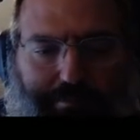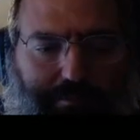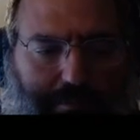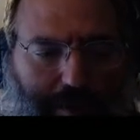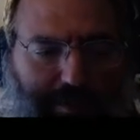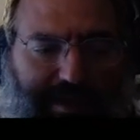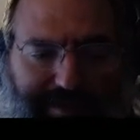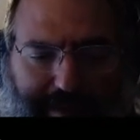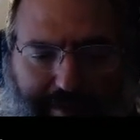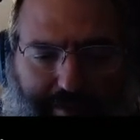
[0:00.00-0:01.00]
without
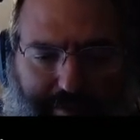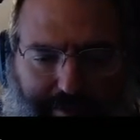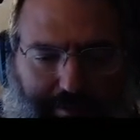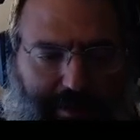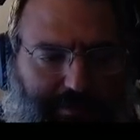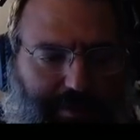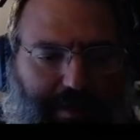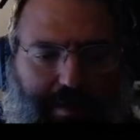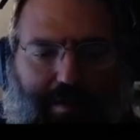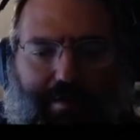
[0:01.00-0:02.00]
digressing too much,
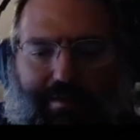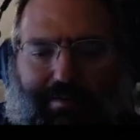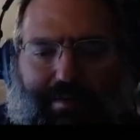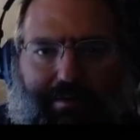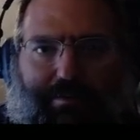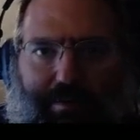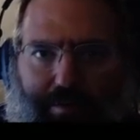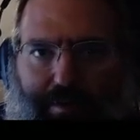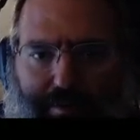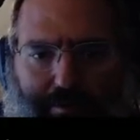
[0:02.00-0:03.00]
the things that you
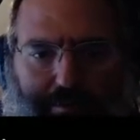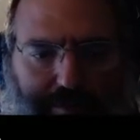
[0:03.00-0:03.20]
need to